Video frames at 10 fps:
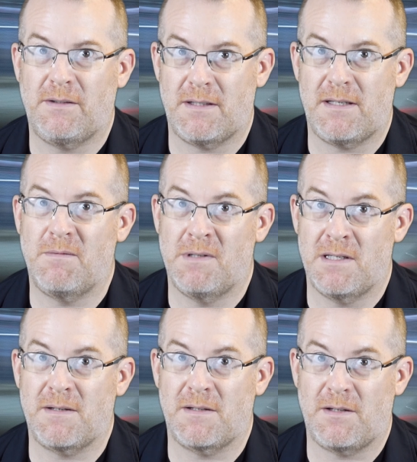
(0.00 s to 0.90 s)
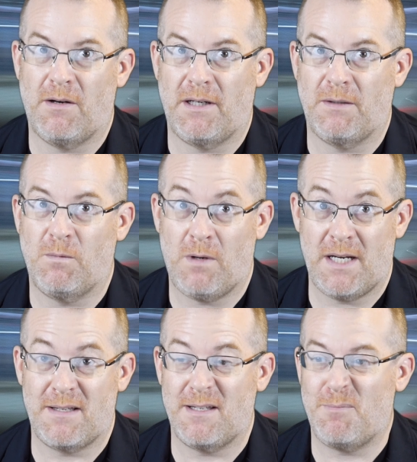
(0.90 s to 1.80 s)
You can see where this is going.
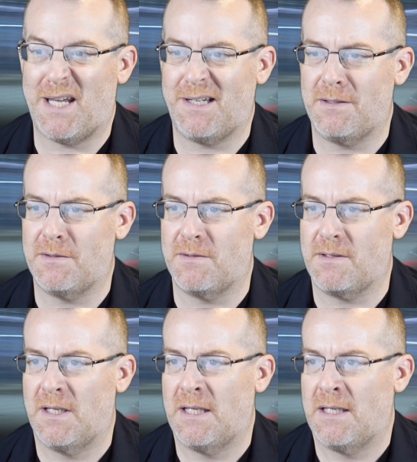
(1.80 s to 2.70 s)
Why is this bad news?